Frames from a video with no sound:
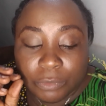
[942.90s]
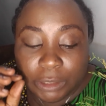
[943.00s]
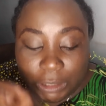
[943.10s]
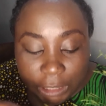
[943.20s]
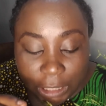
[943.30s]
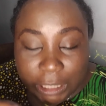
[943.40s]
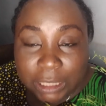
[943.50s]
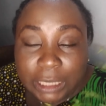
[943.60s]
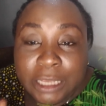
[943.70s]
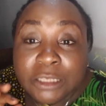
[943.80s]
Key
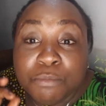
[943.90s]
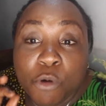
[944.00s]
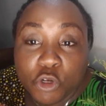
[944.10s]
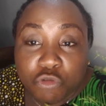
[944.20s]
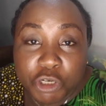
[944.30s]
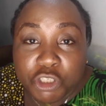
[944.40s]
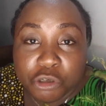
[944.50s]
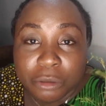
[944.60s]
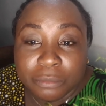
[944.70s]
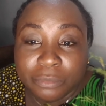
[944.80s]
is
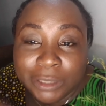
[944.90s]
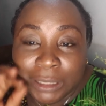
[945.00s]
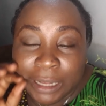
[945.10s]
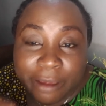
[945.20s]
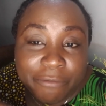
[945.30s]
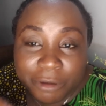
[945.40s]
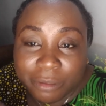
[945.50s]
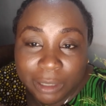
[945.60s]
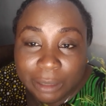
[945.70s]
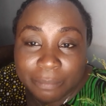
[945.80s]
moderation in
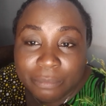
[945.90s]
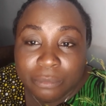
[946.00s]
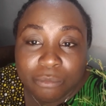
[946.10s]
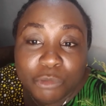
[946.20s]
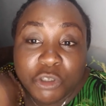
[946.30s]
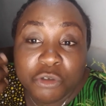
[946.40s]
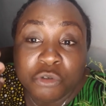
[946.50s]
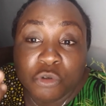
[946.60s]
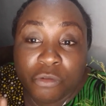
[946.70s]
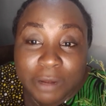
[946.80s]
everything. We
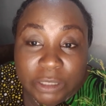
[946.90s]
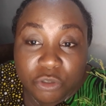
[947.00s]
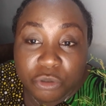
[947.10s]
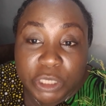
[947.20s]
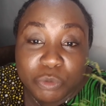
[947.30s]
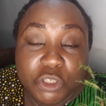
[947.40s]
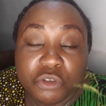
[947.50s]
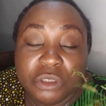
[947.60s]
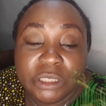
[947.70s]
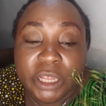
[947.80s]
shouldn't overdo it. We
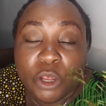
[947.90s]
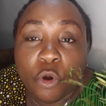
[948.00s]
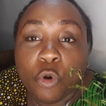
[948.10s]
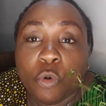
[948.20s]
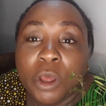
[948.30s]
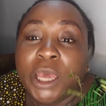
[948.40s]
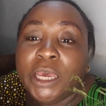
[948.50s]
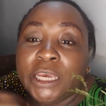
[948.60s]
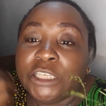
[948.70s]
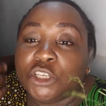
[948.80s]
shouldn't say, oh,
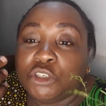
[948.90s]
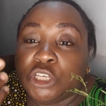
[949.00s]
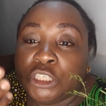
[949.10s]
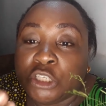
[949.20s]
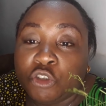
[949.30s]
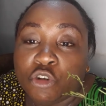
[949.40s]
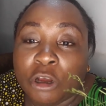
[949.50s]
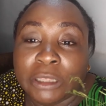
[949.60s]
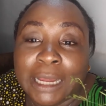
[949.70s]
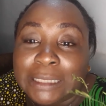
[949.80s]
it's a
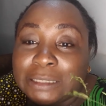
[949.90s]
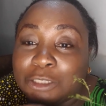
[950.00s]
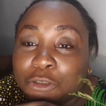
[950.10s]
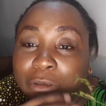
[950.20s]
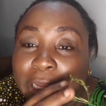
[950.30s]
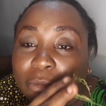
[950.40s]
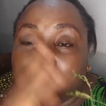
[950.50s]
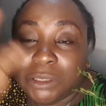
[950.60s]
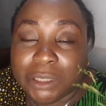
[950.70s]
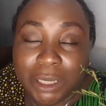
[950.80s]
drug that, like we
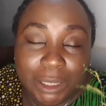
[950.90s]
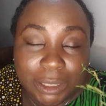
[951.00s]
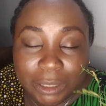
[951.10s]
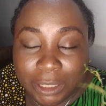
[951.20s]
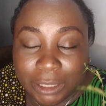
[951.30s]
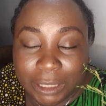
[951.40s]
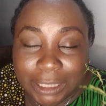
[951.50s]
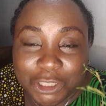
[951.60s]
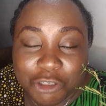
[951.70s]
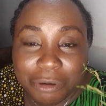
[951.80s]
say in
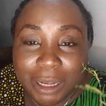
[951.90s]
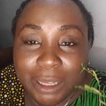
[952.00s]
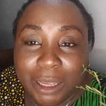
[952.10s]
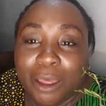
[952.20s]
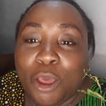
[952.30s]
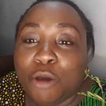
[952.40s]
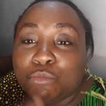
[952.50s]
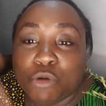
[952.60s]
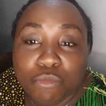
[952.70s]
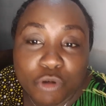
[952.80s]
Nigeria here,
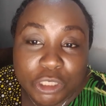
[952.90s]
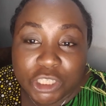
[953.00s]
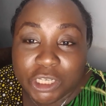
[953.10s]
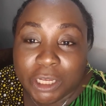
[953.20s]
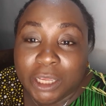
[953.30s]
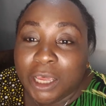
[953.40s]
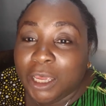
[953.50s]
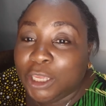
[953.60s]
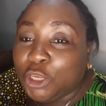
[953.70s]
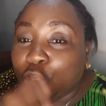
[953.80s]

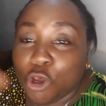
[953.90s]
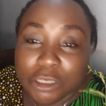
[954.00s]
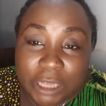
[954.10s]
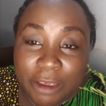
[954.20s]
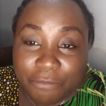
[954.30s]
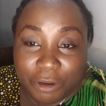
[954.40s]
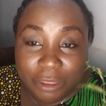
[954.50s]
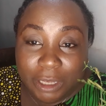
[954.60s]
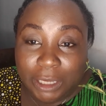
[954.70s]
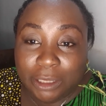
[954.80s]
it cures
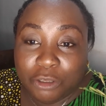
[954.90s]
everything.